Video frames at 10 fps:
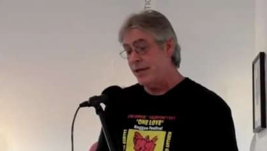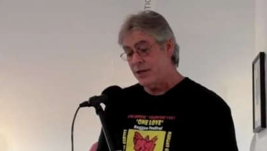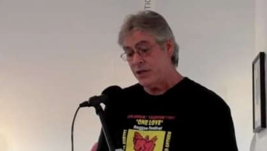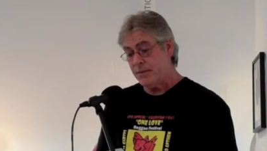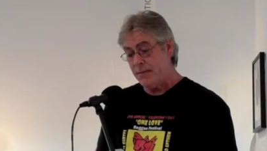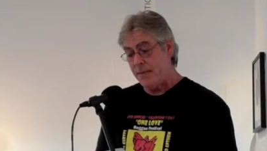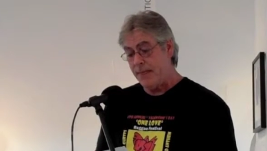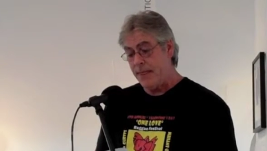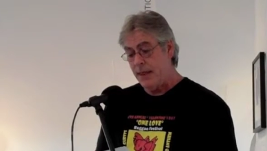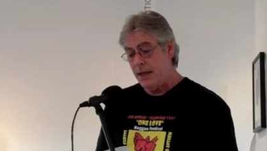this.
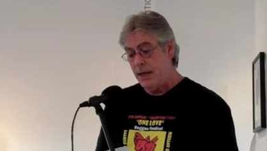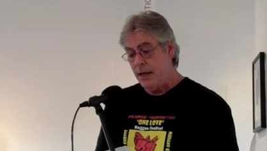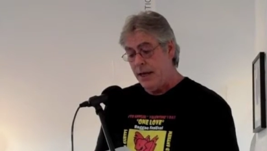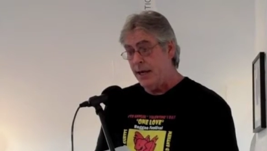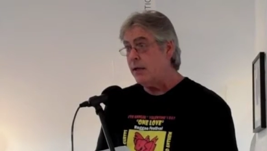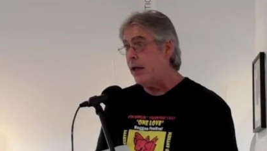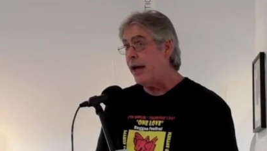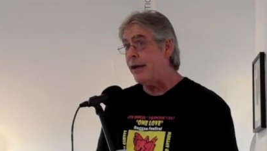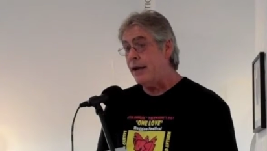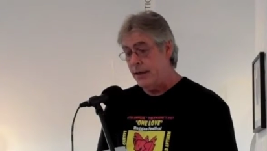
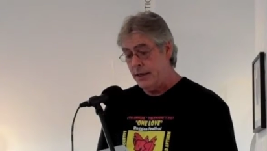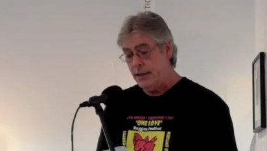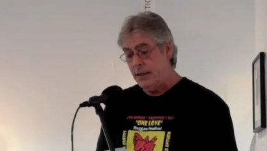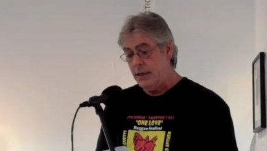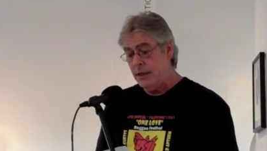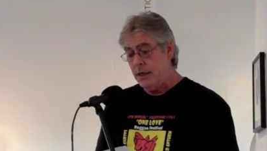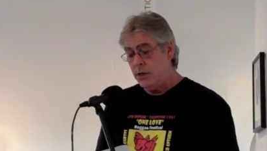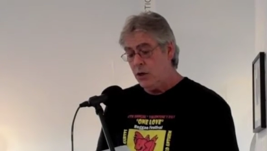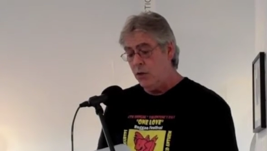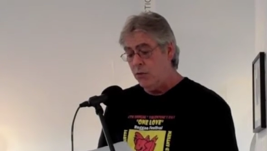Headline:
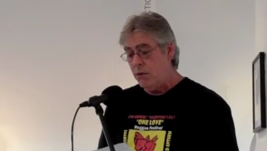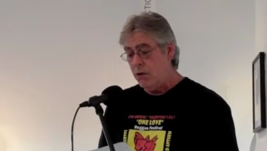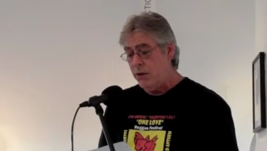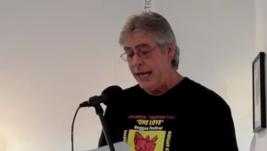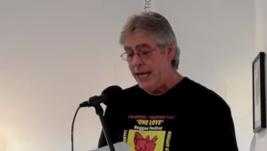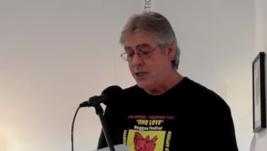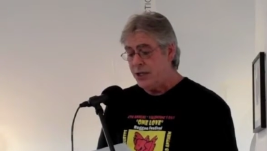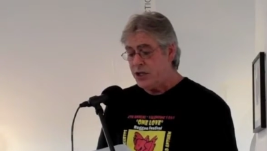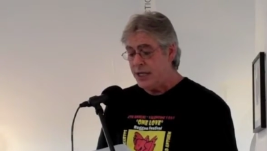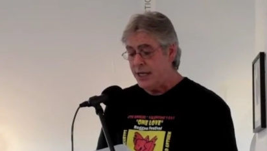Toll road
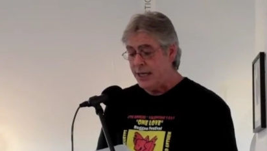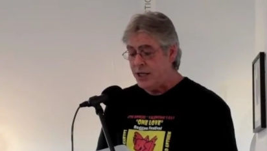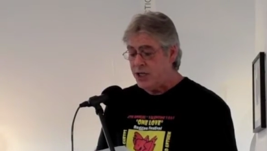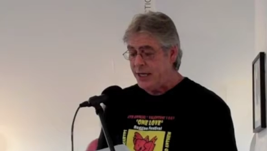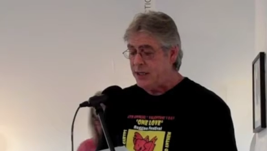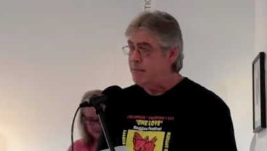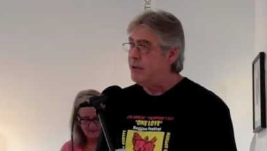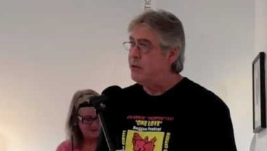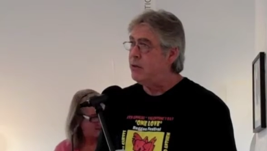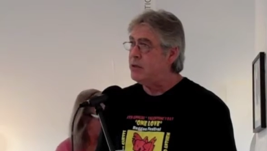agency itching to
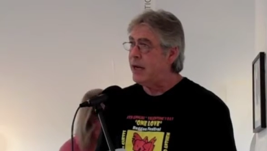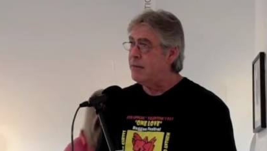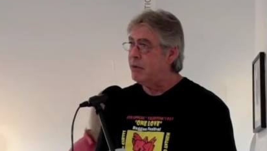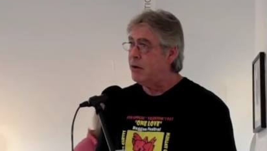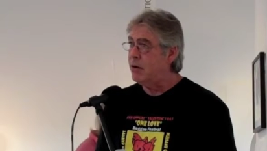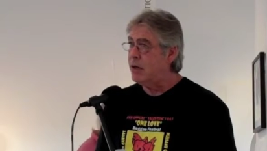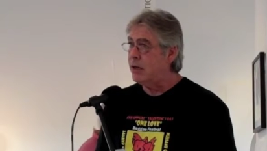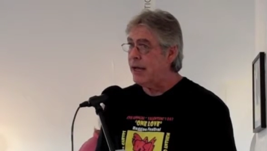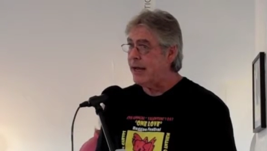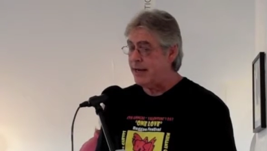build on
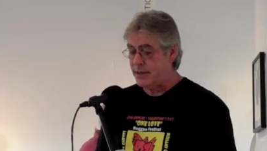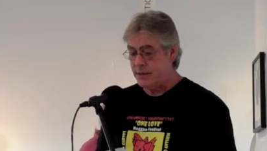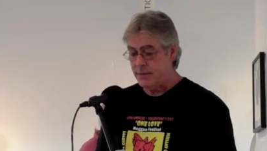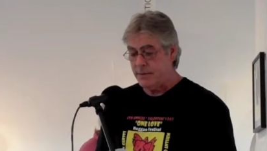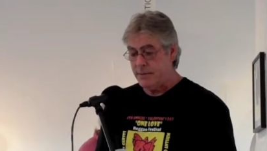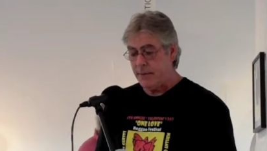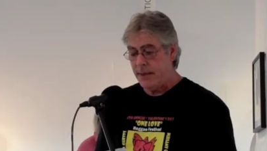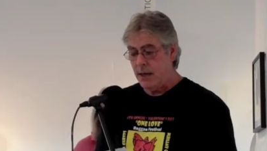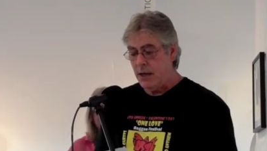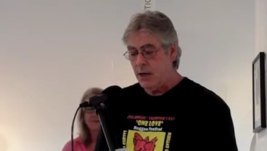burned land.
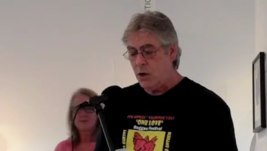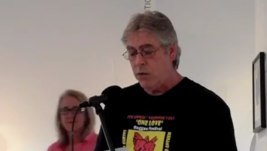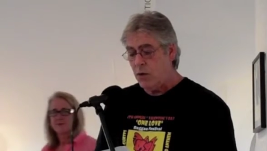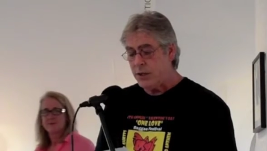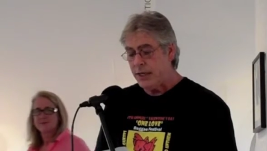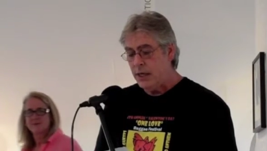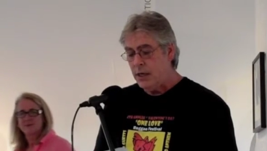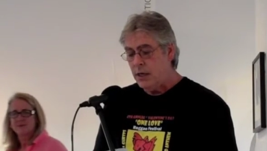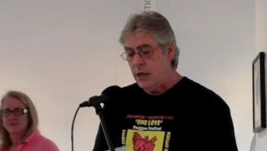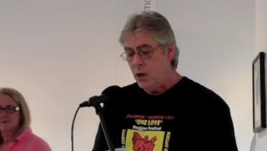Quote,
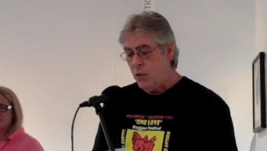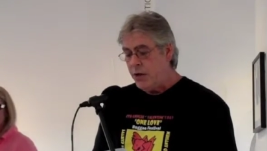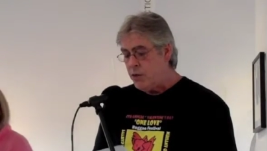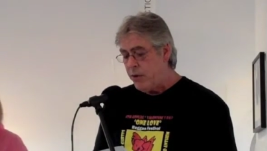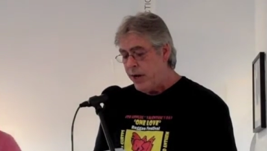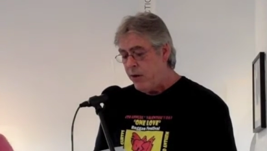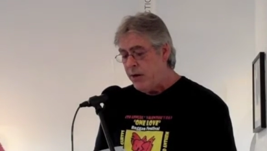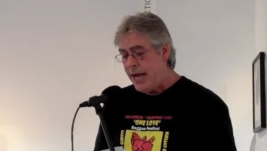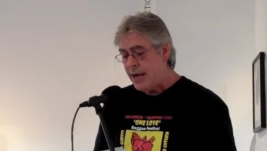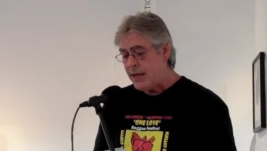with rare
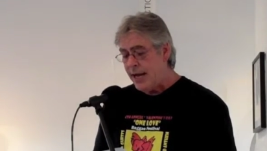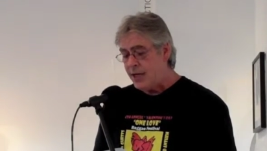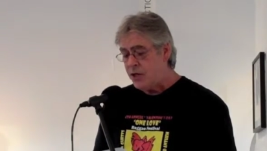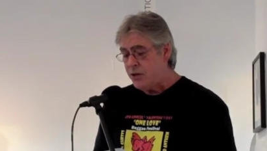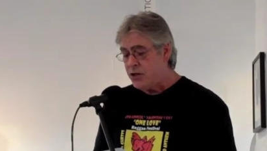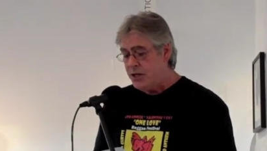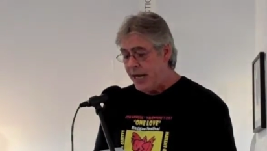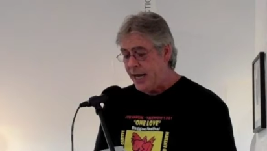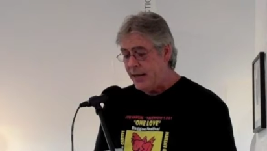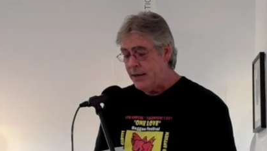gnatcatchers
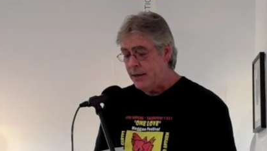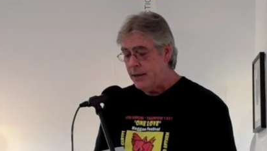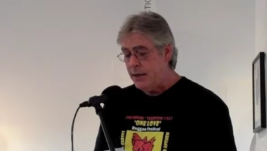dead